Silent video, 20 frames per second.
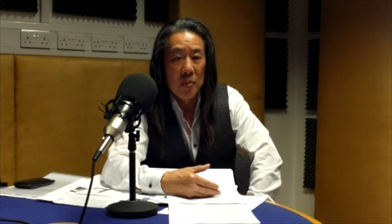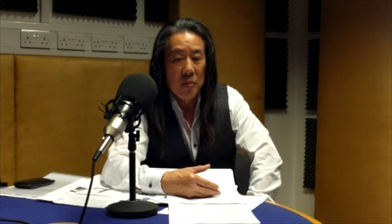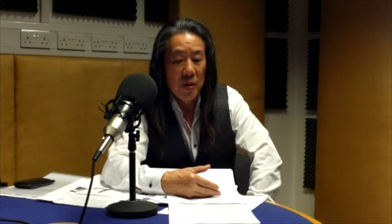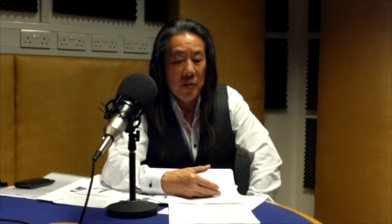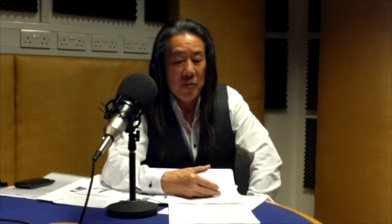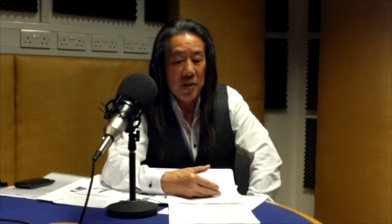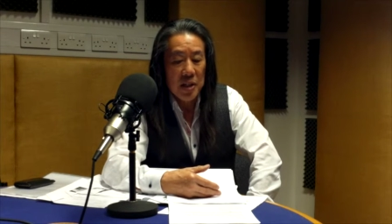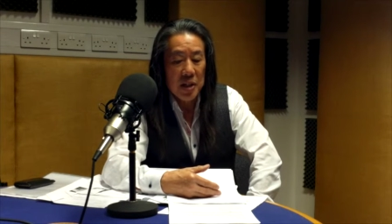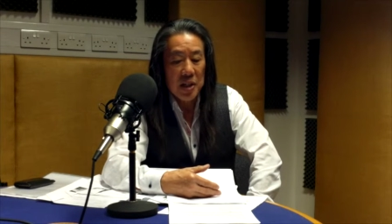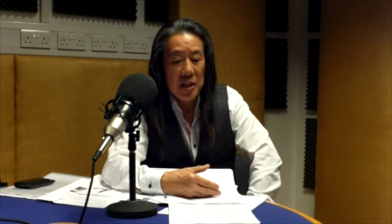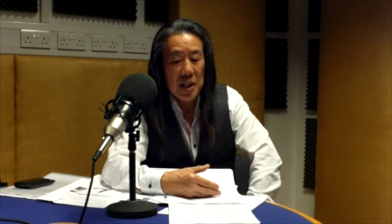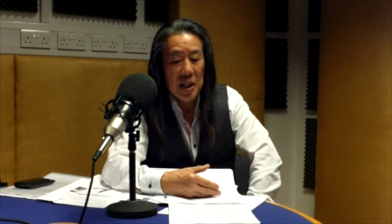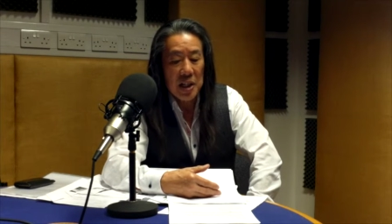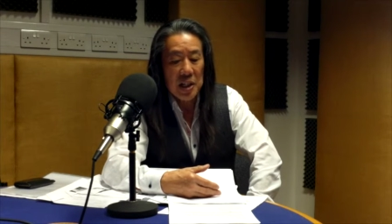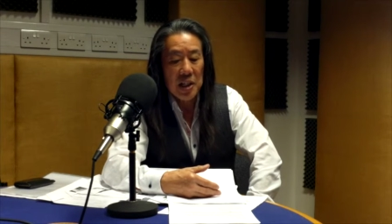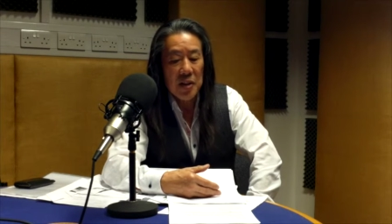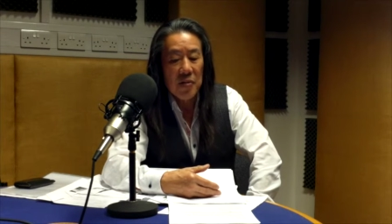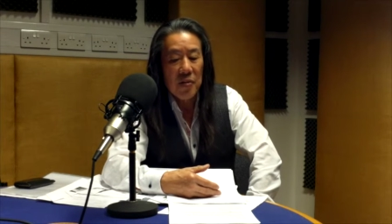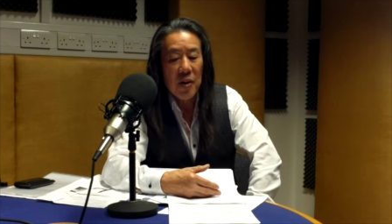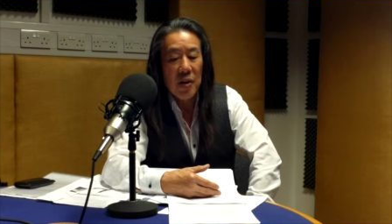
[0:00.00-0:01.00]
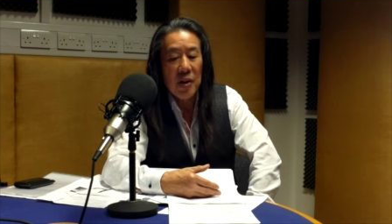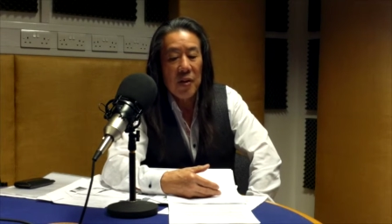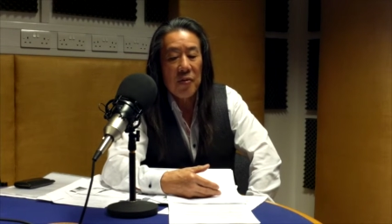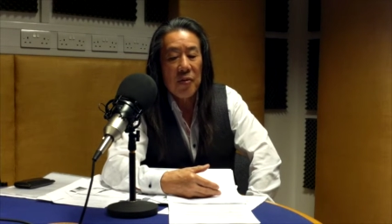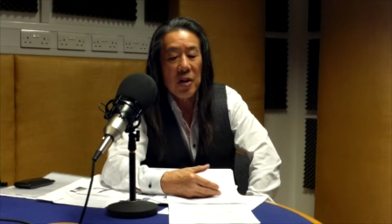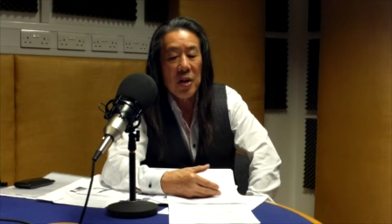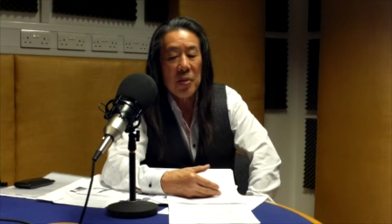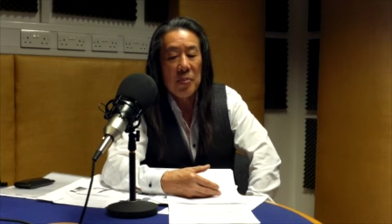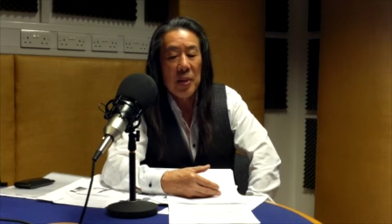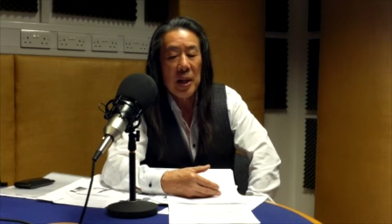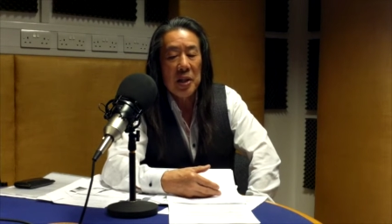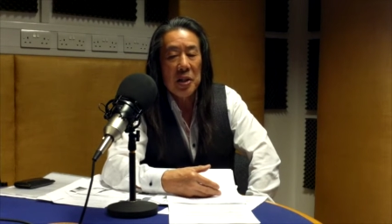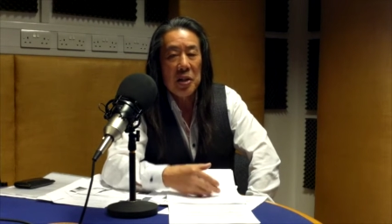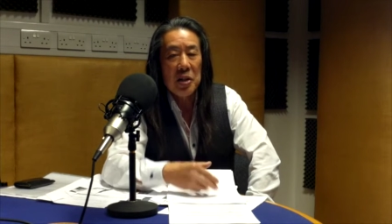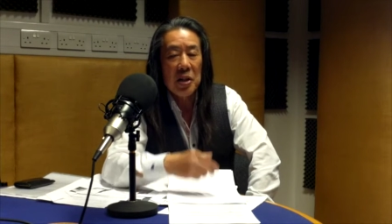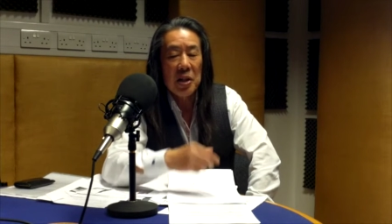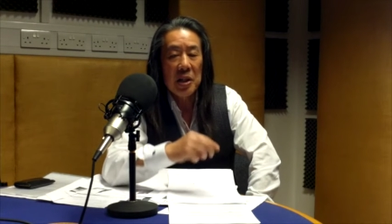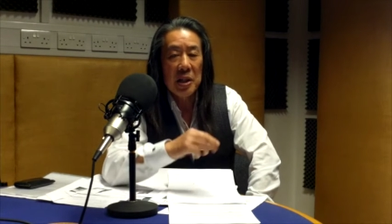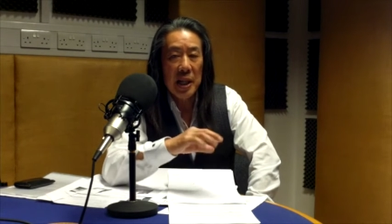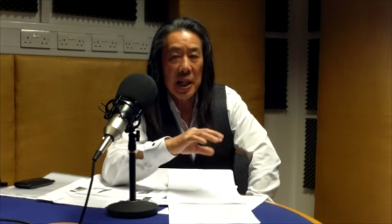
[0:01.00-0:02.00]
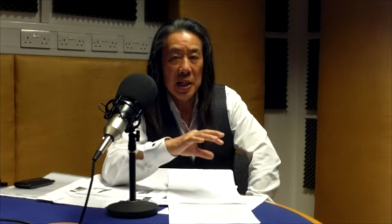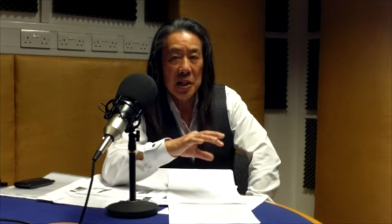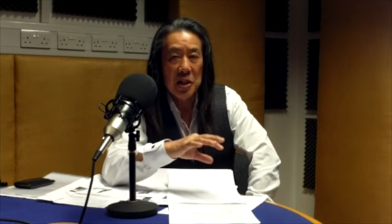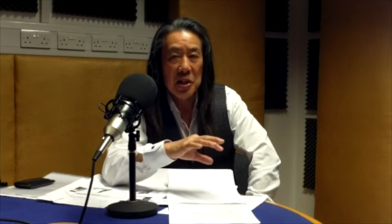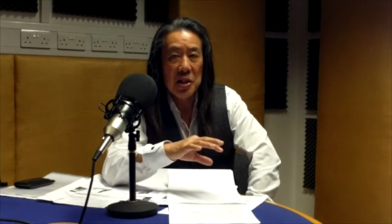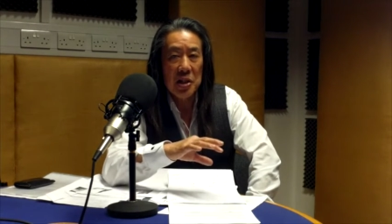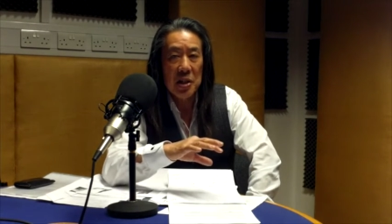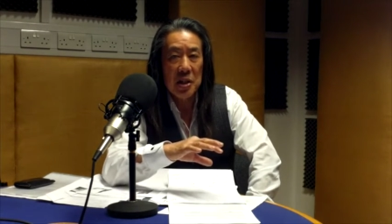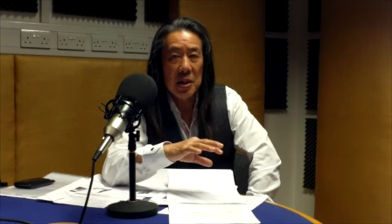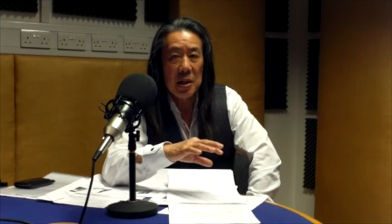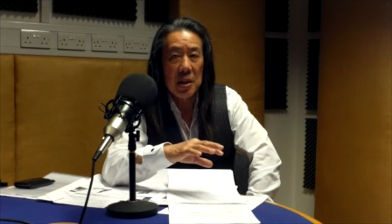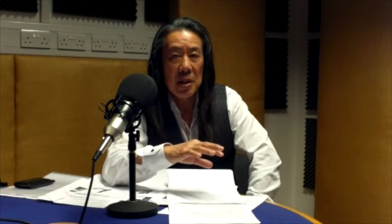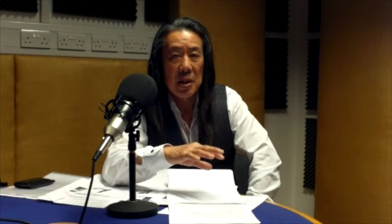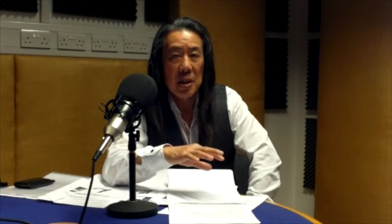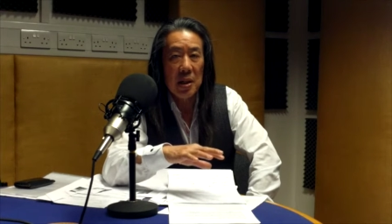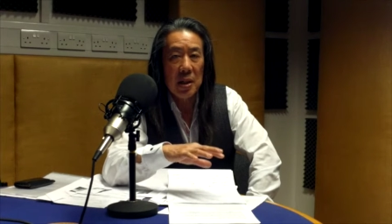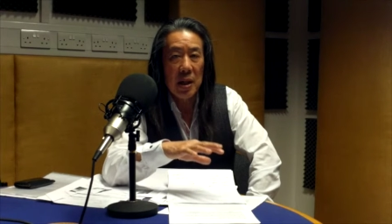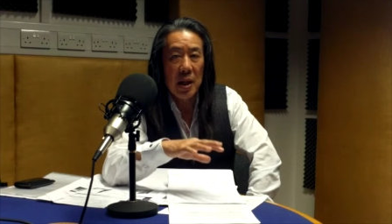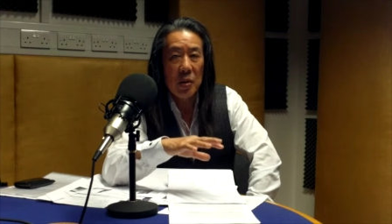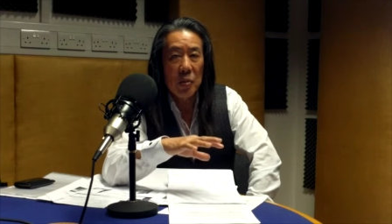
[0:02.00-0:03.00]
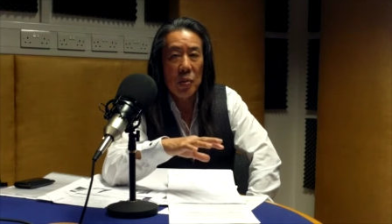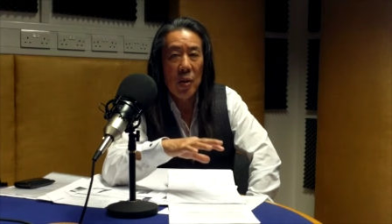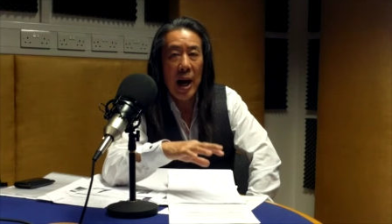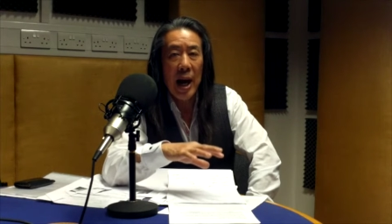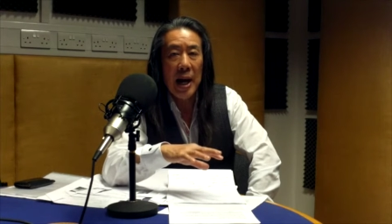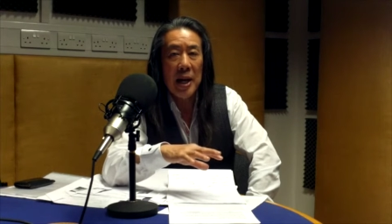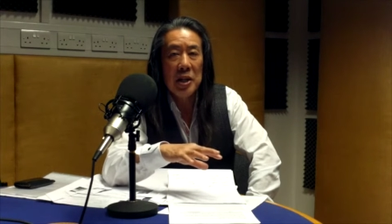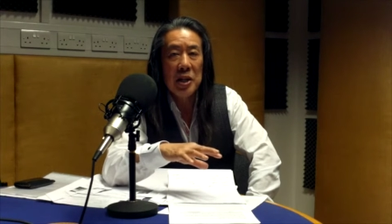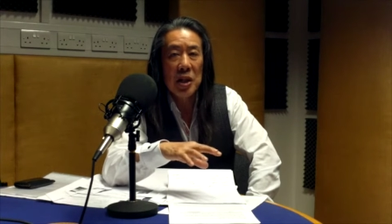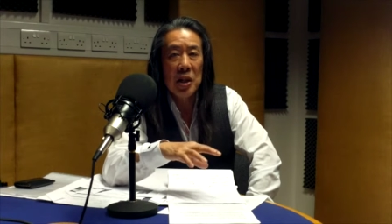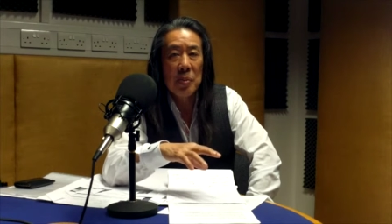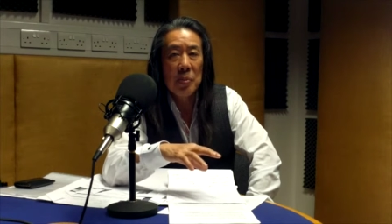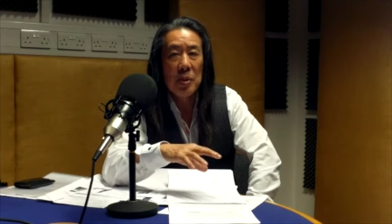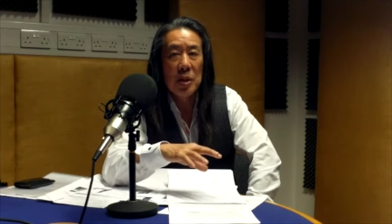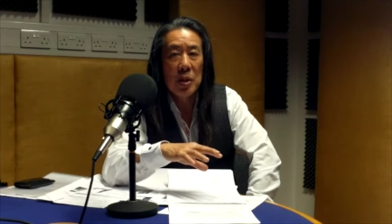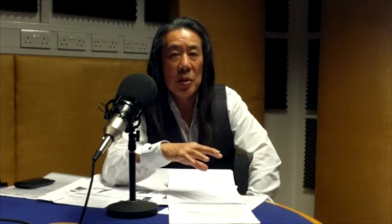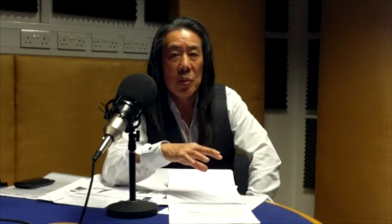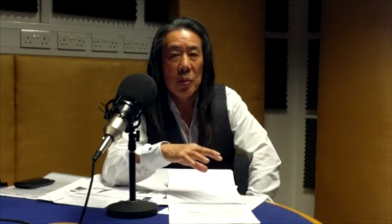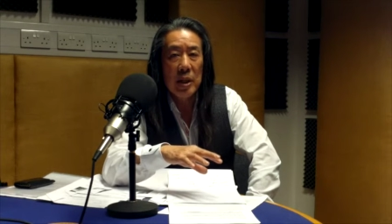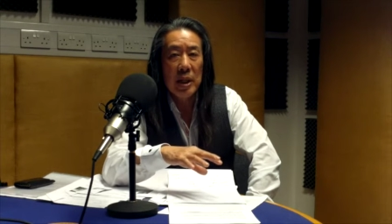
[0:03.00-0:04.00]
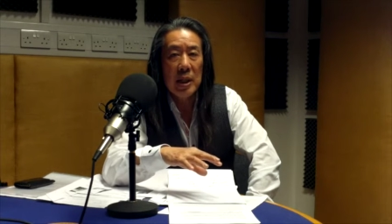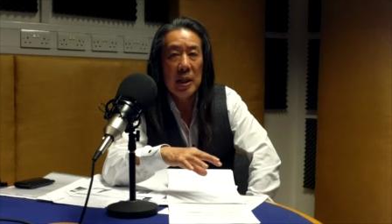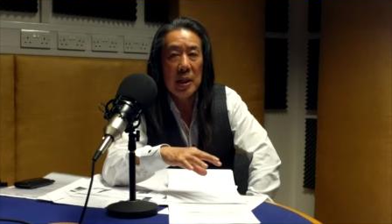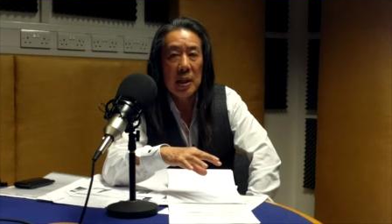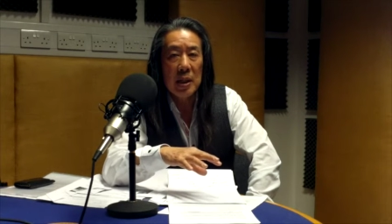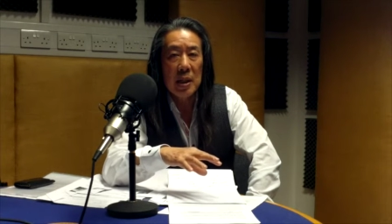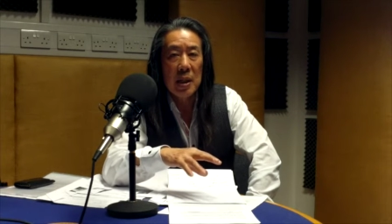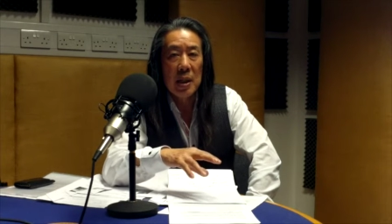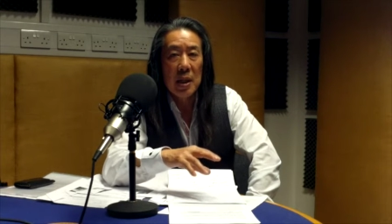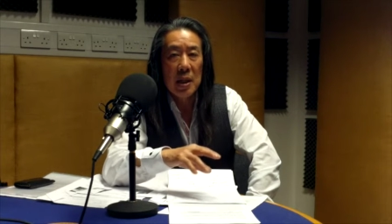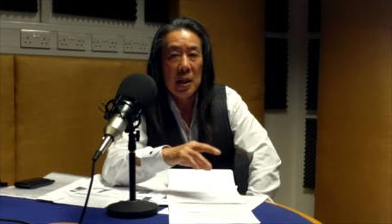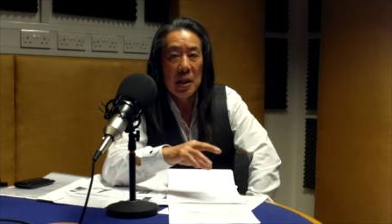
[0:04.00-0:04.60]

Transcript: We've discussed very, very much the tension that rides in between